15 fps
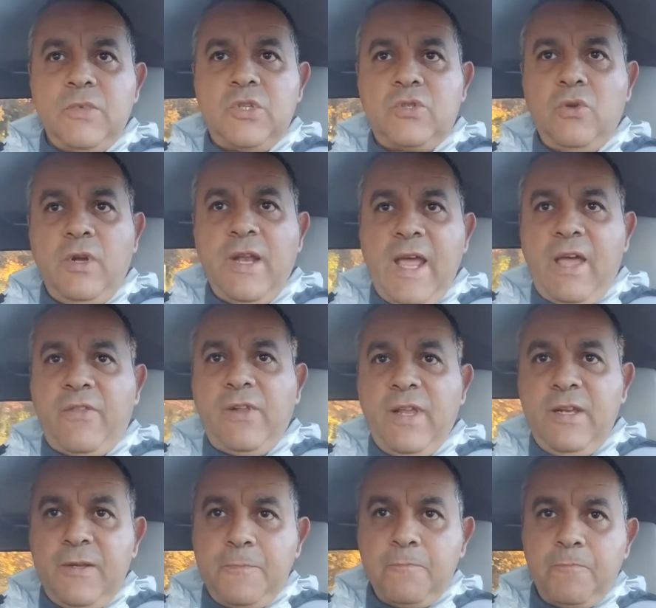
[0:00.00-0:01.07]
student
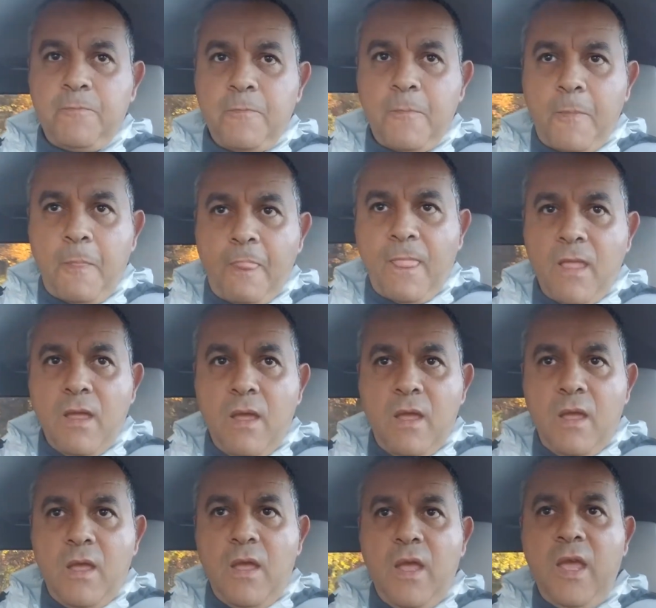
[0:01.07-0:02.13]
athlete.
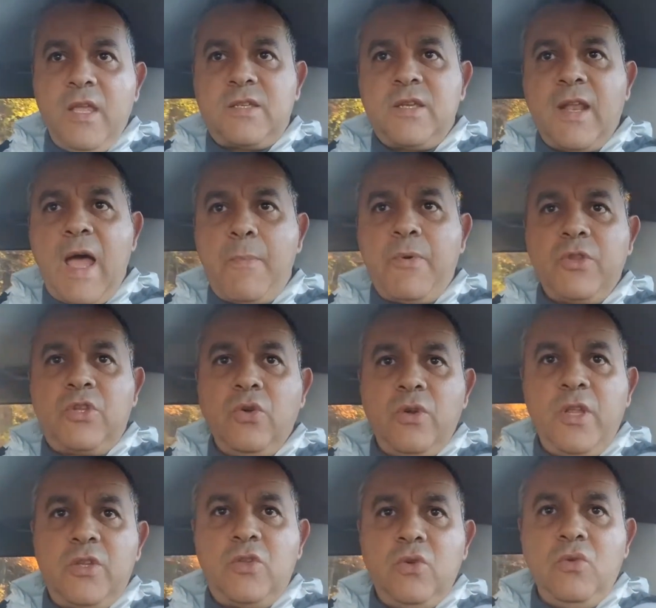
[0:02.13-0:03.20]
It's an
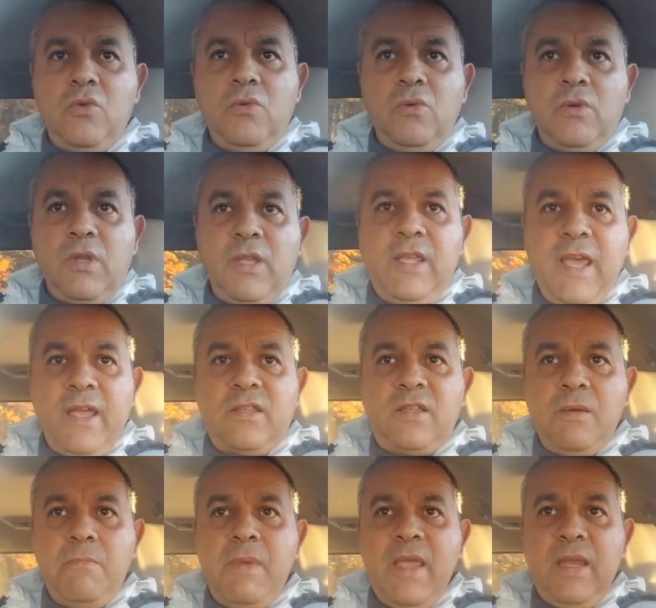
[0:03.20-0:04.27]
opportunity to get
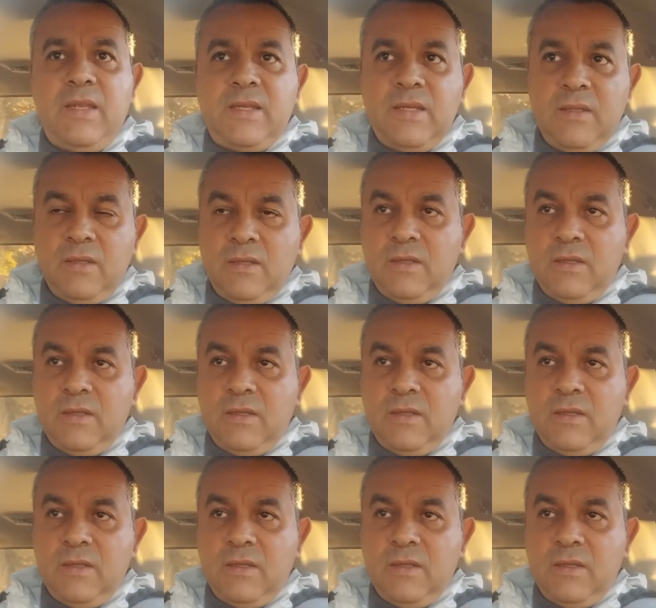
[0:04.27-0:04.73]
to meet